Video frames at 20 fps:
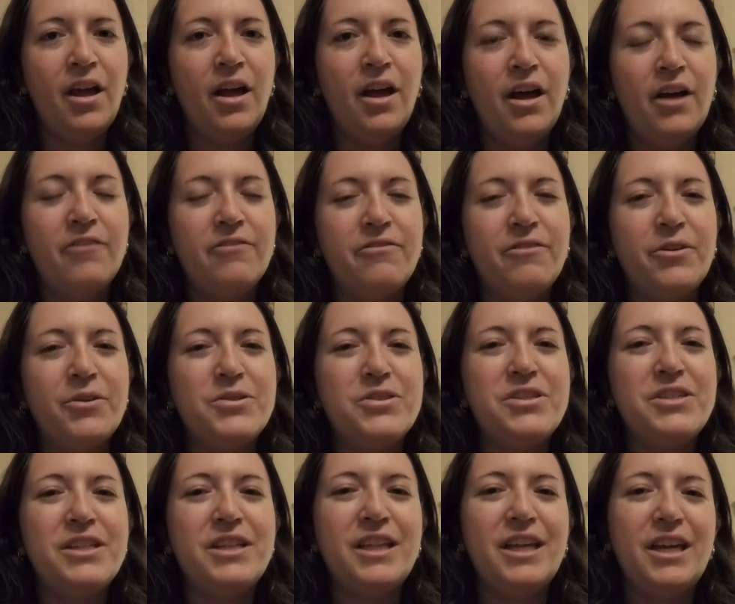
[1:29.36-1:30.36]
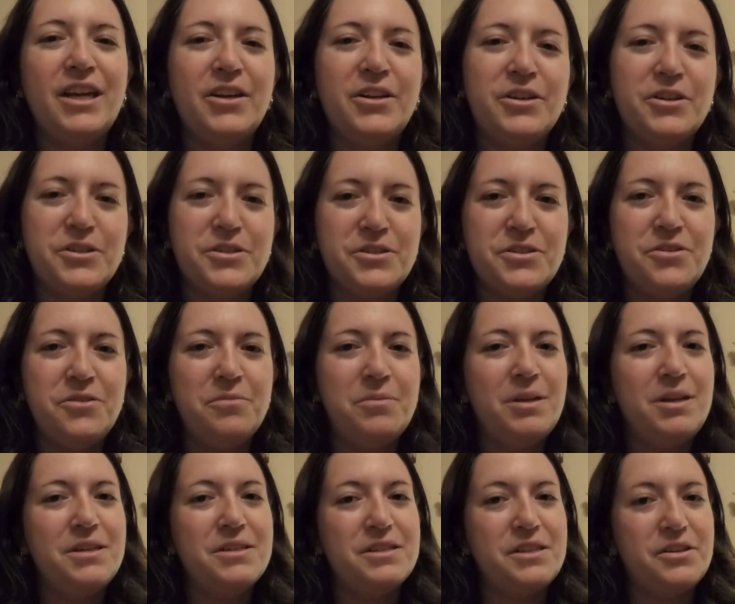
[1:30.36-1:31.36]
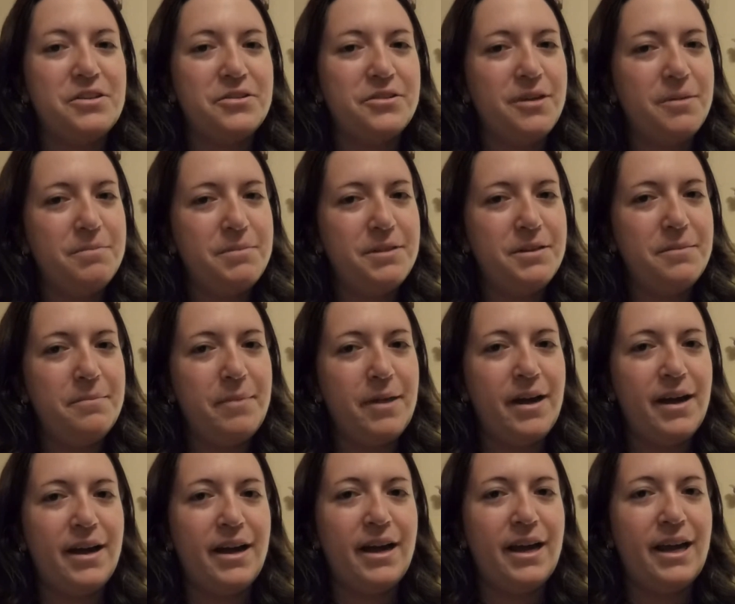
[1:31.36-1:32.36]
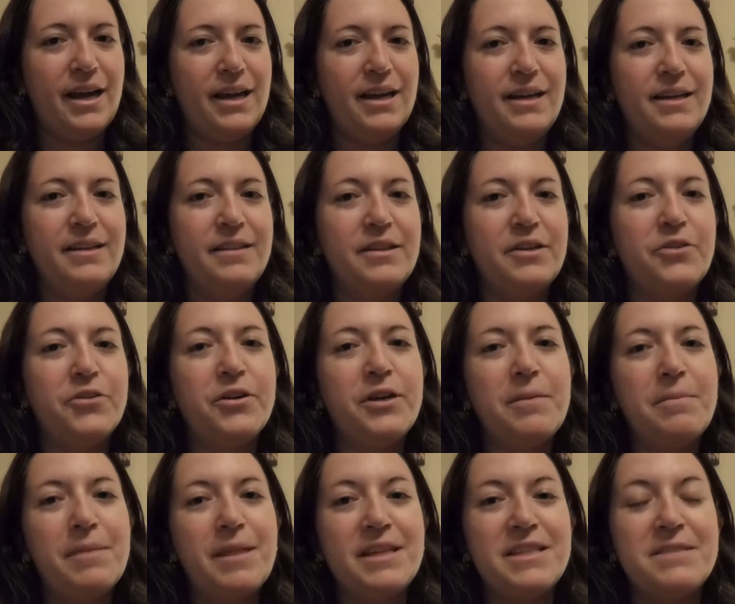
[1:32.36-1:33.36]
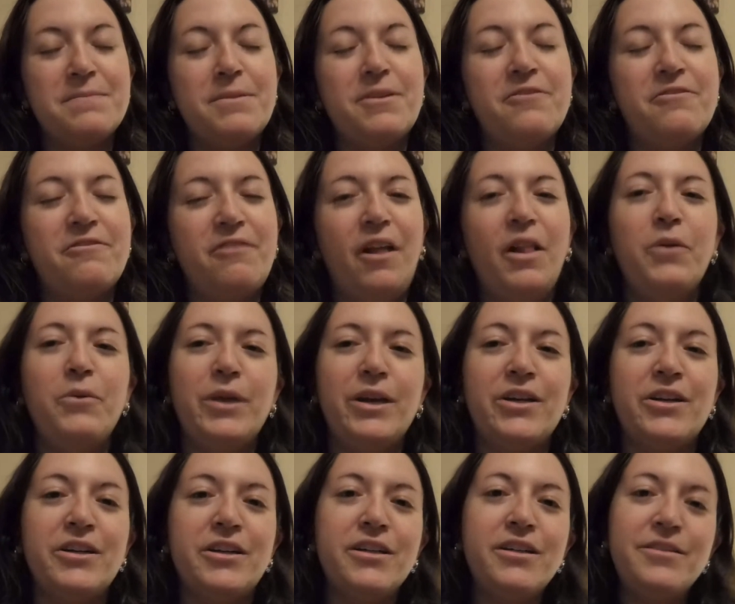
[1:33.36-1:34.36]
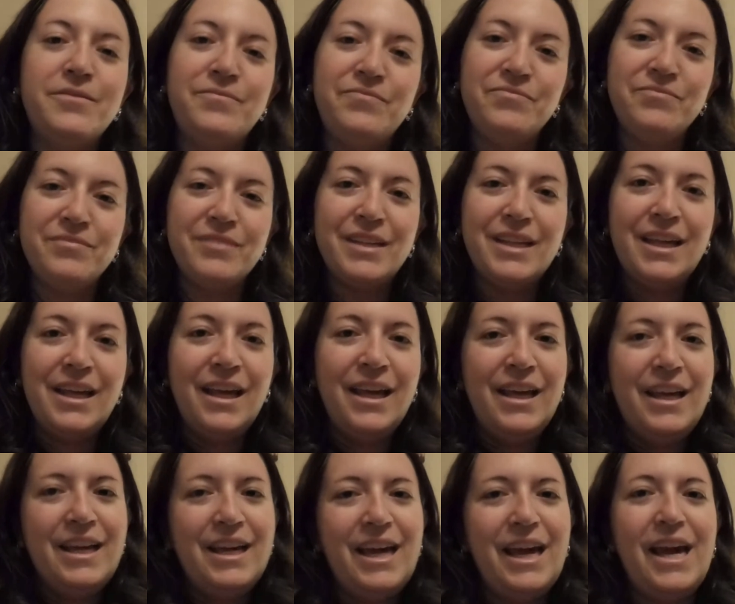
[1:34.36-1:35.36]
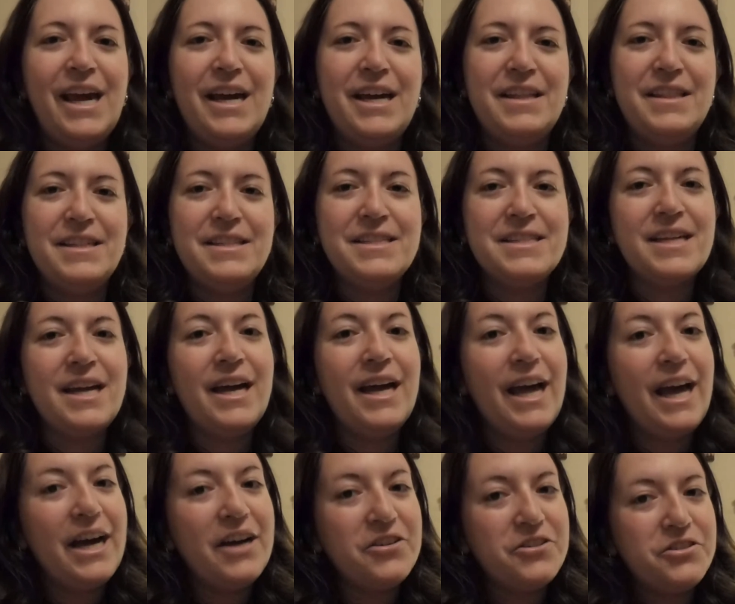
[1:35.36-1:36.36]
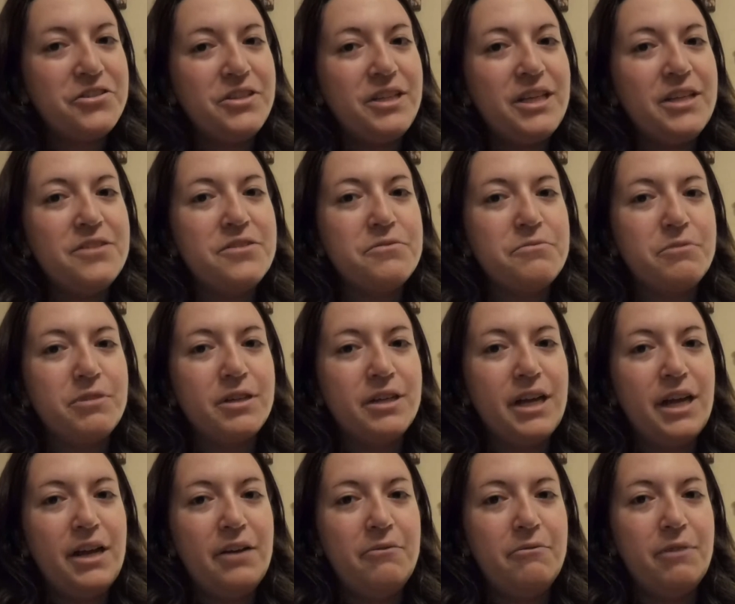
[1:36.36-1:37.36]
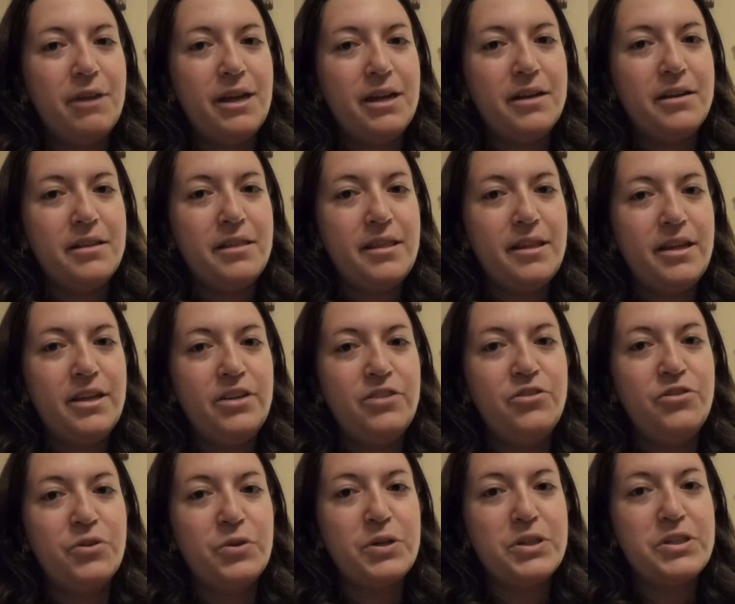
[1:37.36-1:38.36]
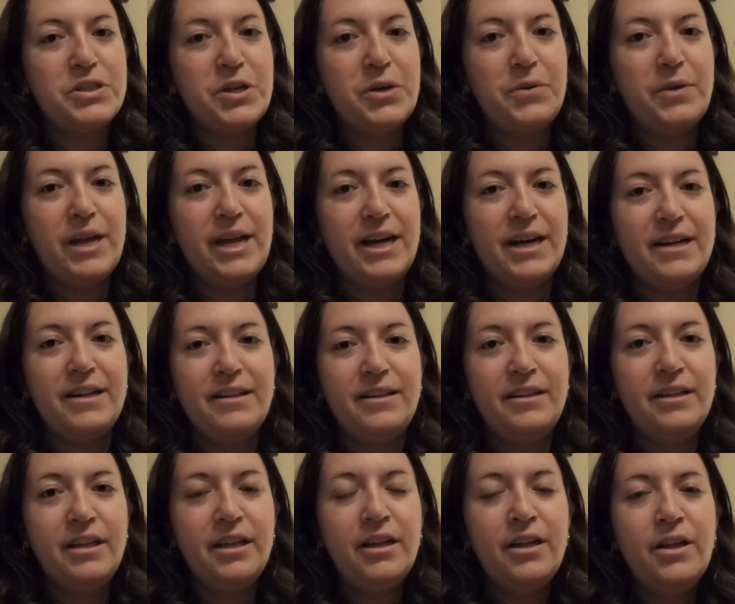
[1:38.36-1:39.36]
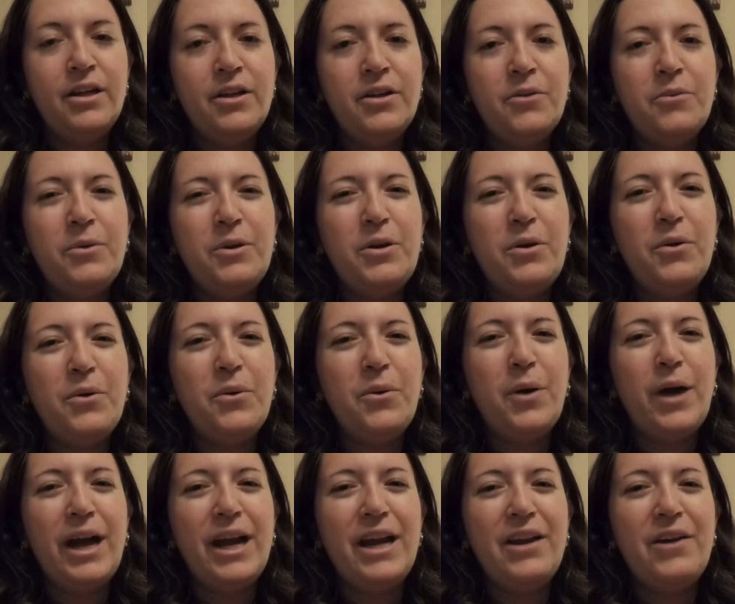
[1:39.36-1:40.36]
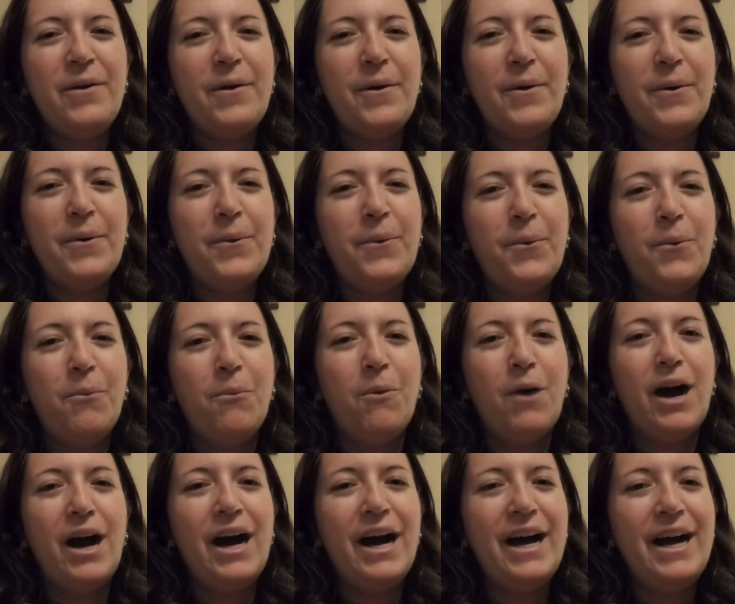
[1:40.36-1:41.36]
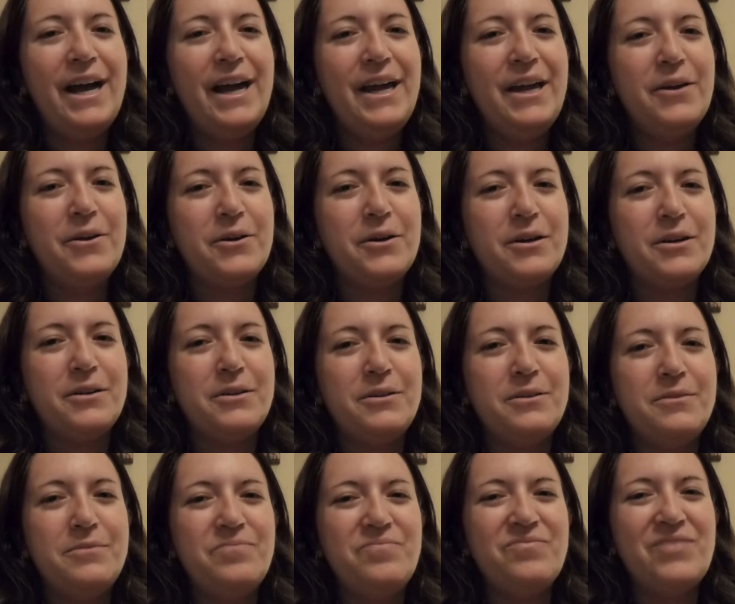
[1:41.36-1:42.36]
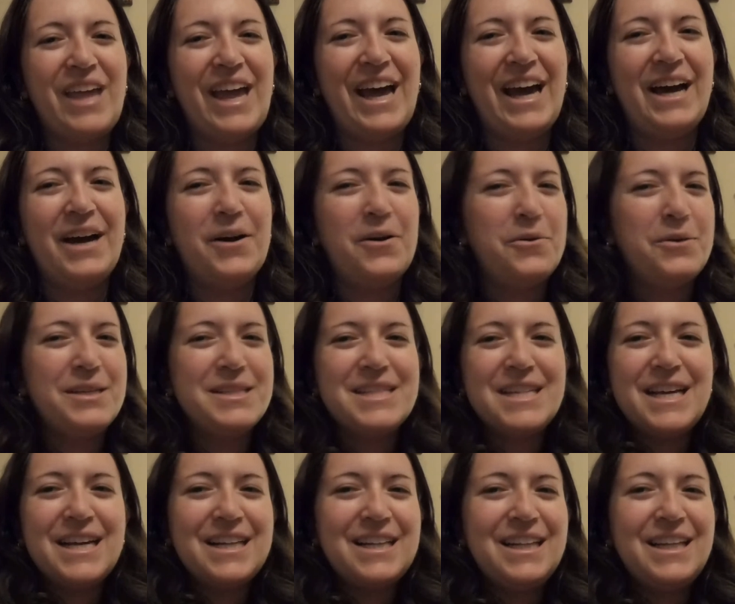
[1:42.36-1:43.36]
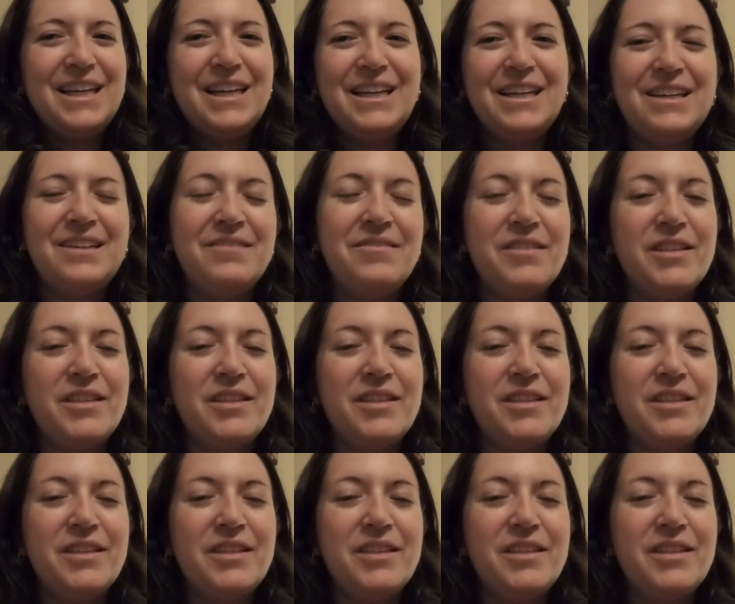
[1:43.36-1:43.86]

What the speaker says: Unfortunately, her snooping is interrupted by the creep that's been following her. And this guy actually is working with George Hodel. We don't quite know why or how exactly.